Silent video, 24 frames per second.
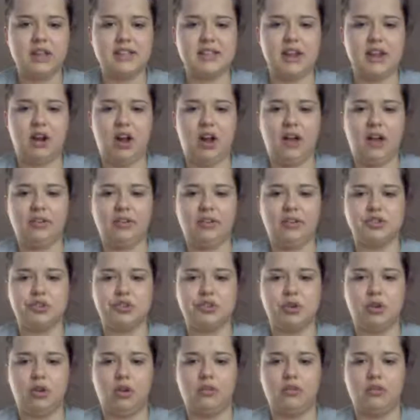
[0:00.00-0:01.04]
they don't have
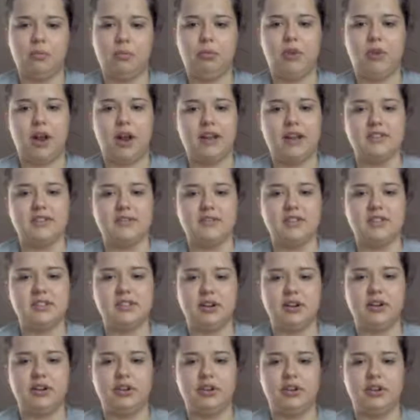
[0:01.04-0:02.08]
control over the price of the
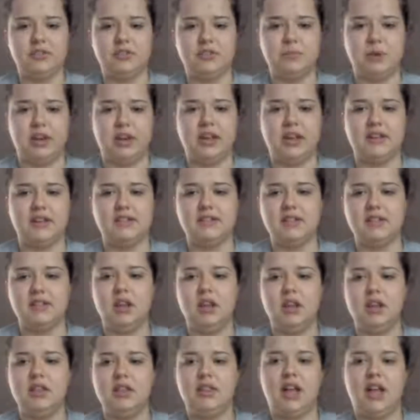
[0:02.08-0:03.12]
cereals, because
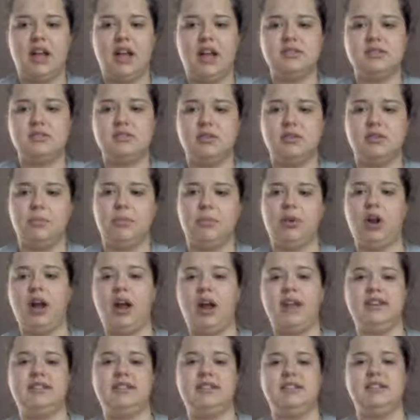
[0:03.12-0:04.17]
that's the
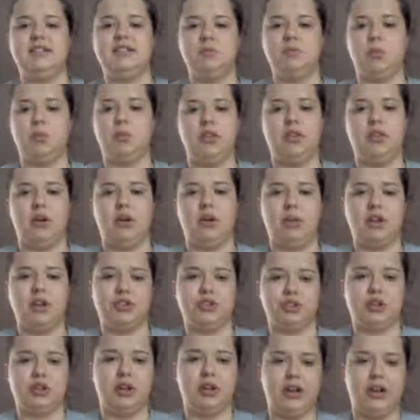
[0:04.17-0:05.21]
price is what they're
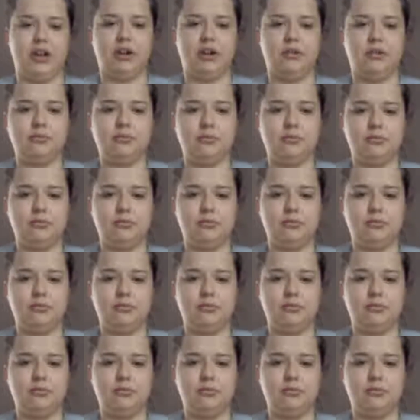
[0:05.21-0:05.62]
measuring.